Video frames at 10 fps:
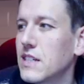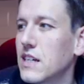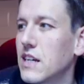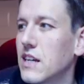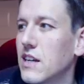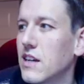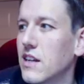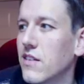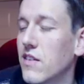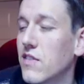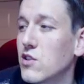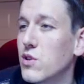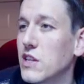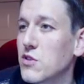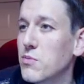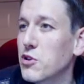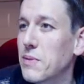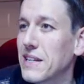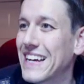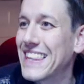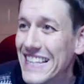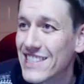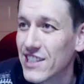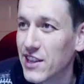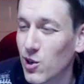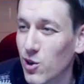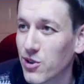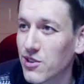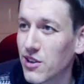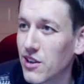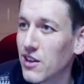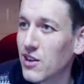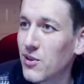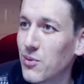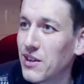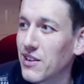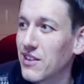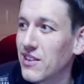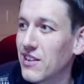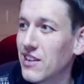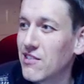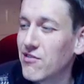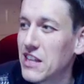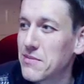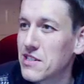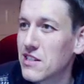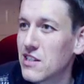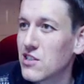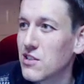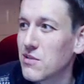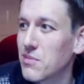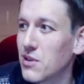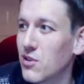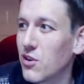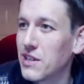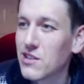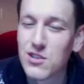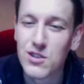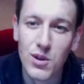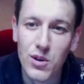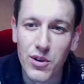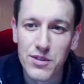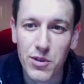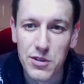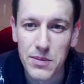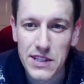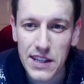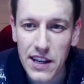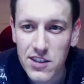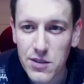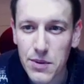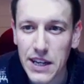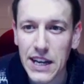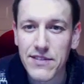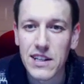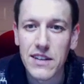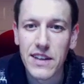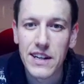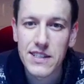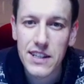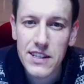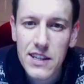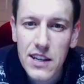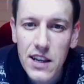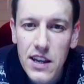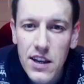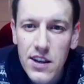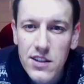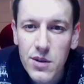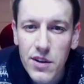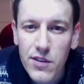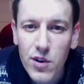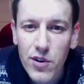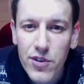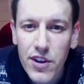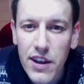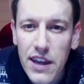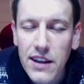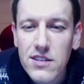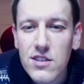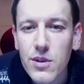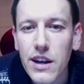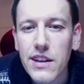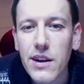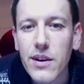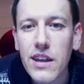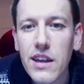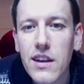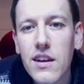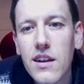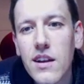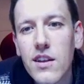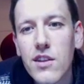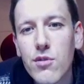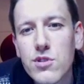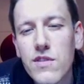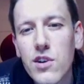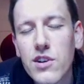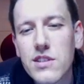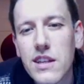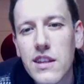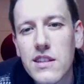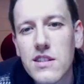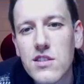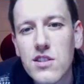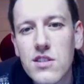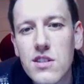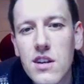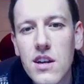uh, if, if, the two things were multiplied together inside the logs, we could write them as an addition, but not when it's two logs multiplied together, so we're going to have to leave that as it is. So I've got uh, x squared. Now here, the rules of logs say that this is just